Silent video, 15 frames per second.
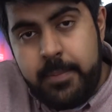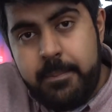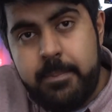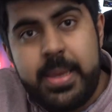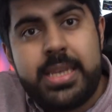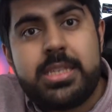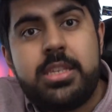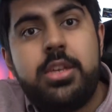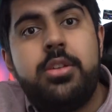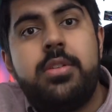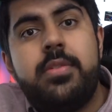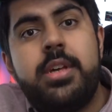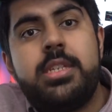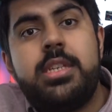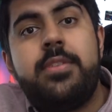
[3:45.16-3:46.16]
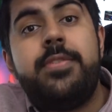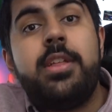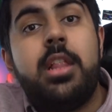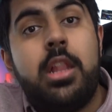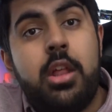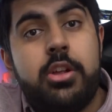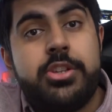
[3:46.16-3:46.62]
makes the university
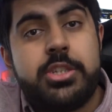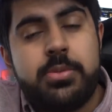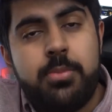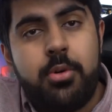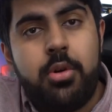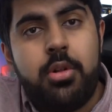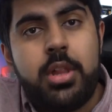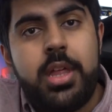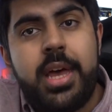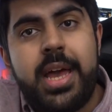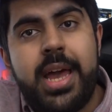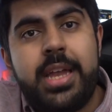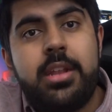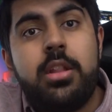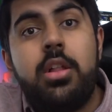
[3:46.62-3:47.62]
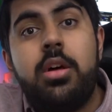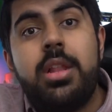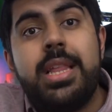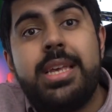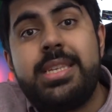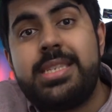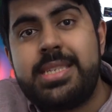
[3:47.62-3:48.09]
feel a lot smaller and a lot
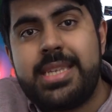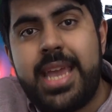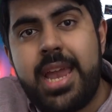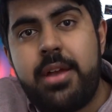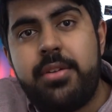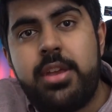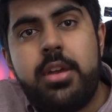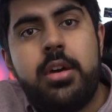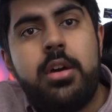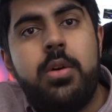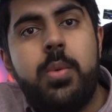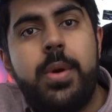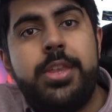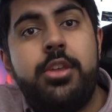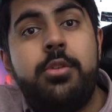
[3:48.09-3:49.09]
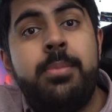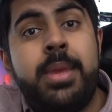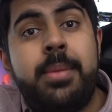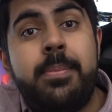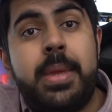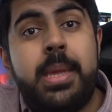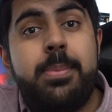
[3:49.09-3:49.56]
less scarier when you
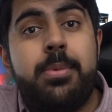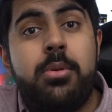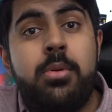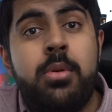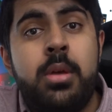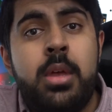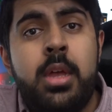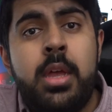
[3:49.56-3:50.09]
meet people